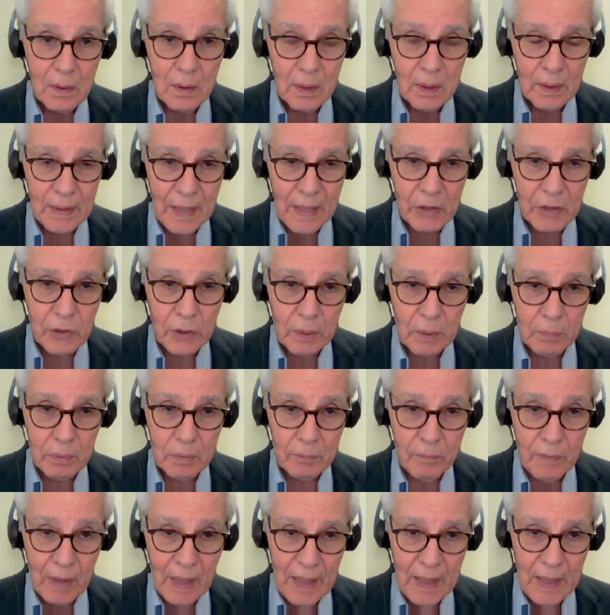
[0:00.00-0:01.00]
can actually
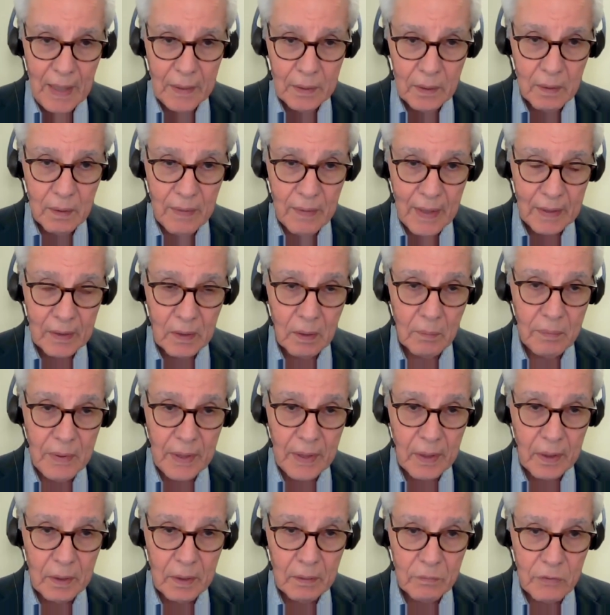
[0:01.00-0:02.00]
provide that
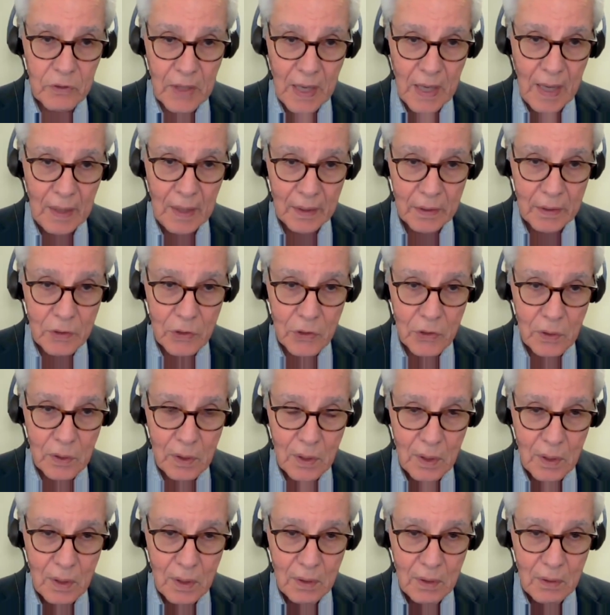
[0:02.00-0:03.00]
competitive challenge
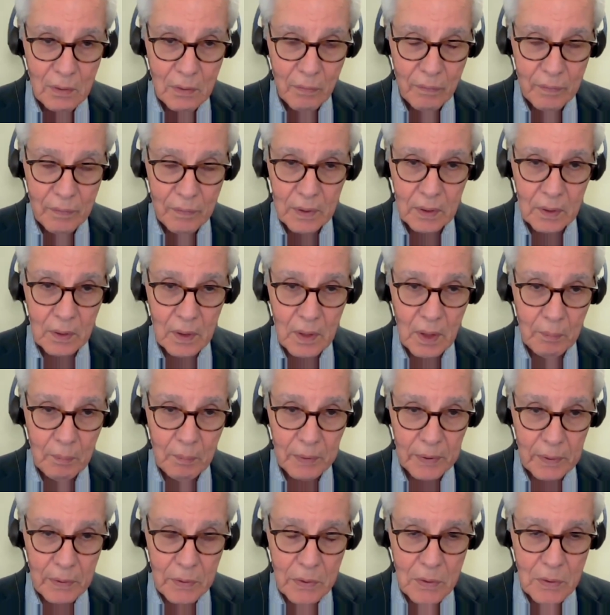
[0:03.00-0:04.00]
to the
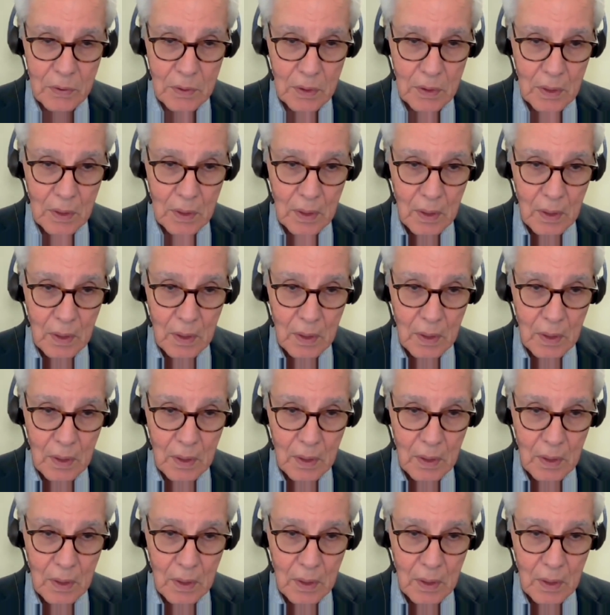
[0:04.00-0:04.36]
incumbents,